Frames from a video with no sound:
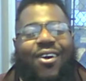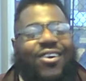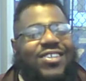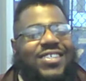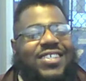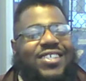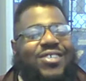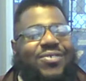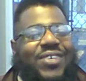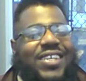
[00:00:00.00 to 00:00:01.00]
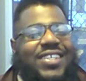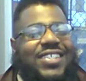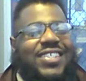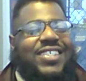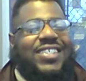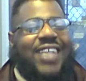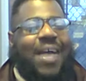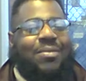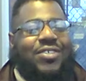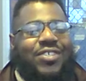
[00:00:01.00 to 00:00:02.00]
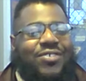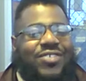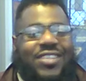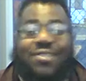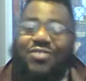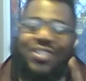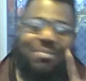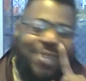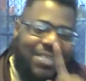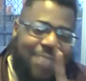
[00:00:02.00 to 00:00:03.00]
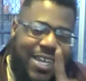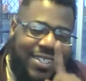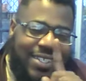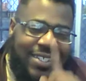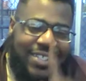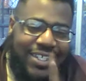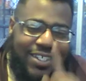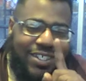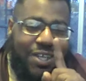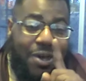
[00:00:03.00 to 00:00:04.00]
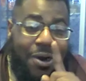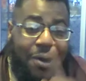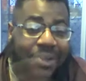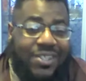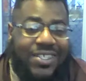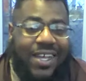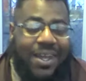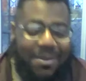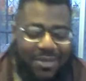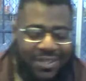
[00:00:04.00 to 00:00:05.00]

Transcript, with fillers: All she's doing is just establishing herself. Shit my masculine does all the time.